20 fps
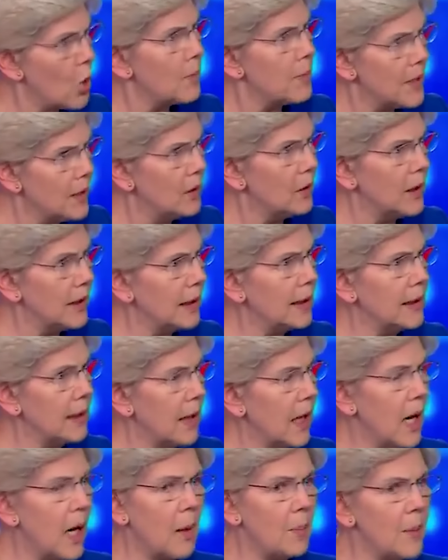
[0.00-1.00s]
openly
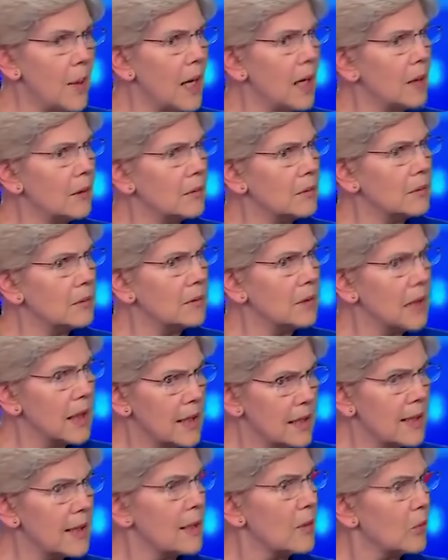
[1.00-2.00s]
about
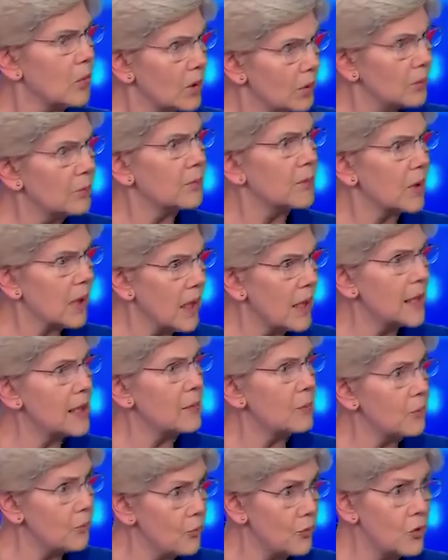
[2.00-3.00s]
things that were
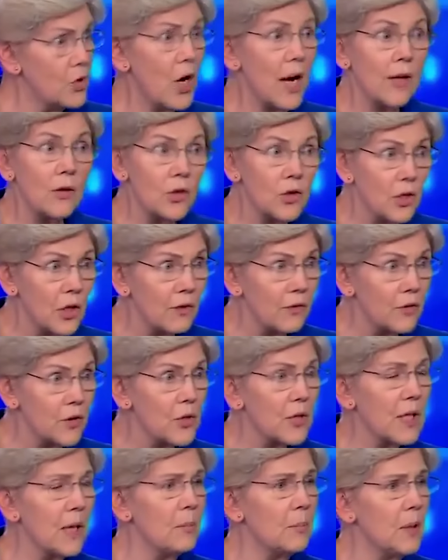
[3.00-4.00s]
kind of challenging for
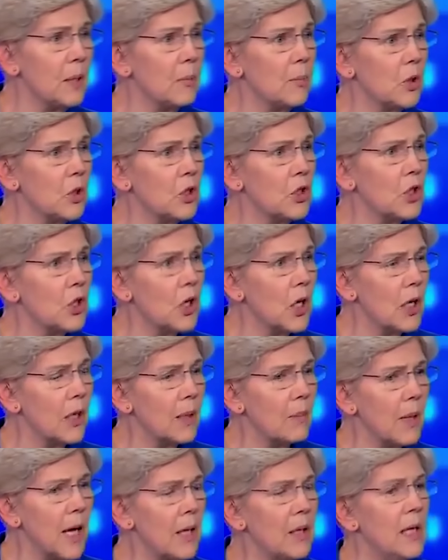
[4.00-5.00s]
some people to
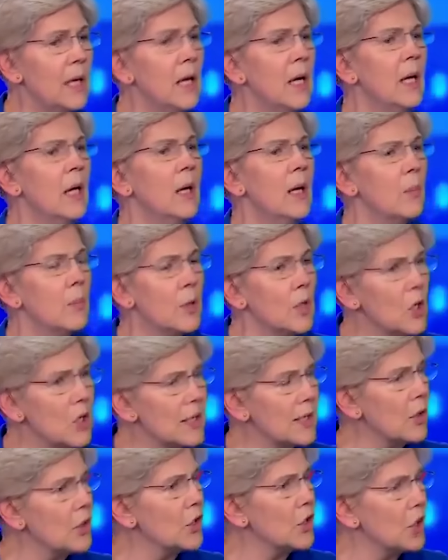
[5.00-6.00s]
talk about, but
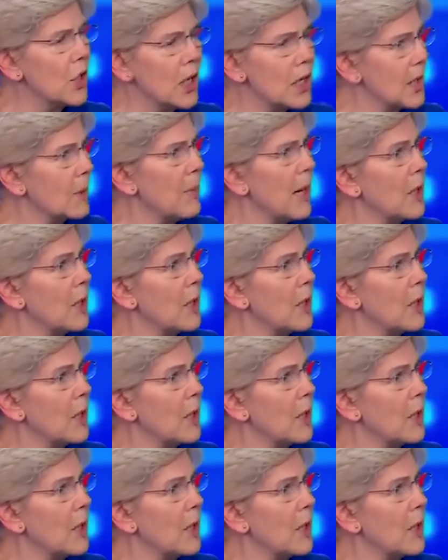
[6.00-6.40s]
also to talk